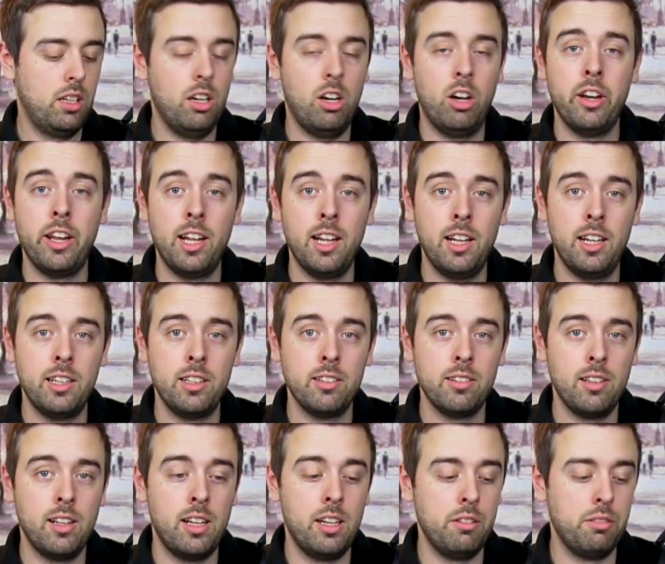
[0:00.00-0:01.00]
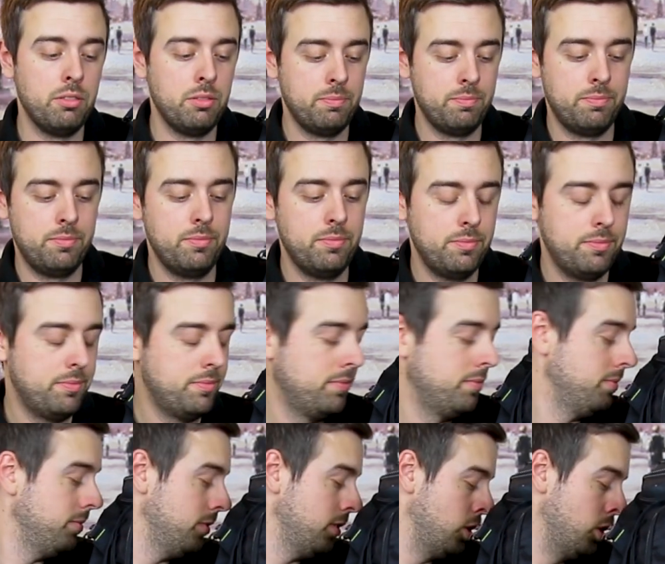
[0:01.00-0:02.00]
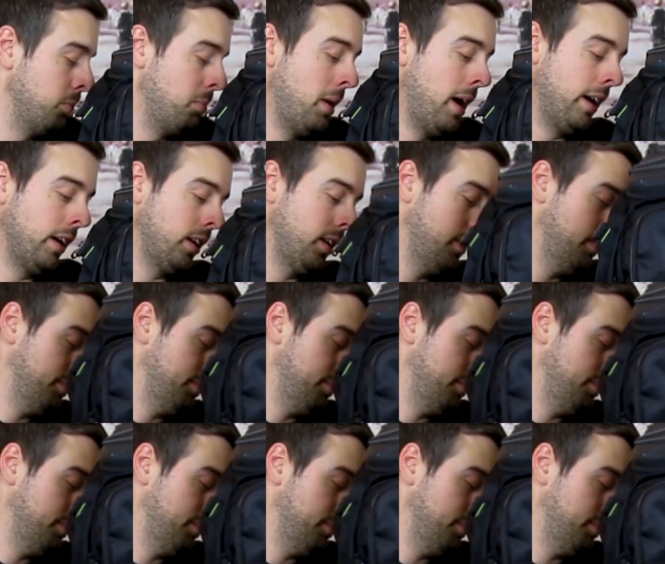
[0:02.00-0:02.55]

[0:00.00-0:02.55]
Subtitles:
on Airliners Live. Good bag.